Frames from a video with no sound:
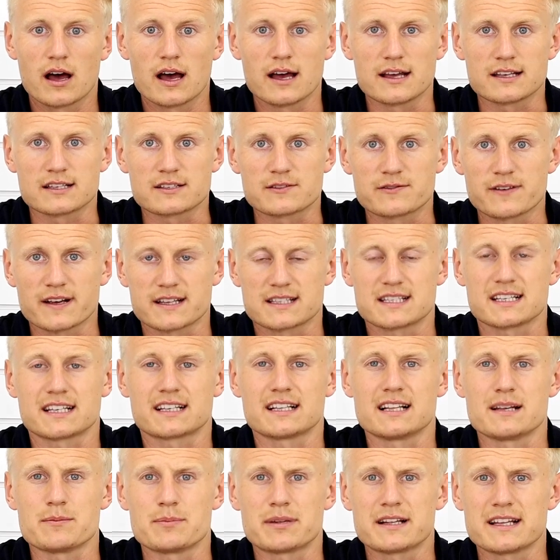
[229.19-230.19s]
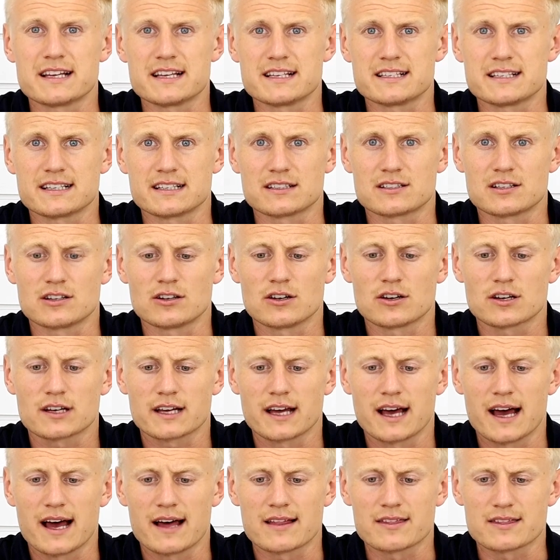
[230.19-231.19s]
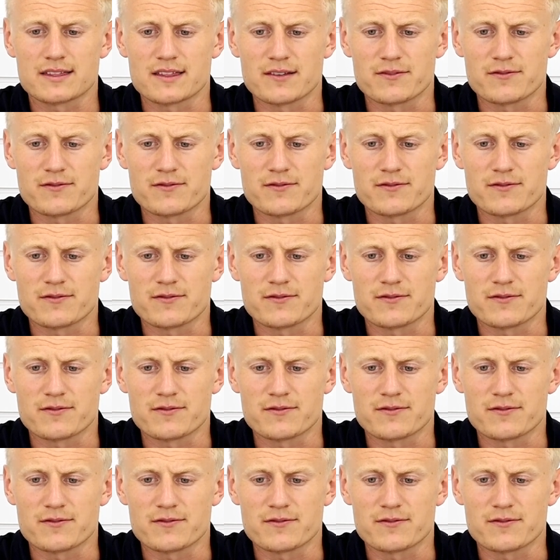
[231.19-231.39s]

aesthetically pleasing to look at,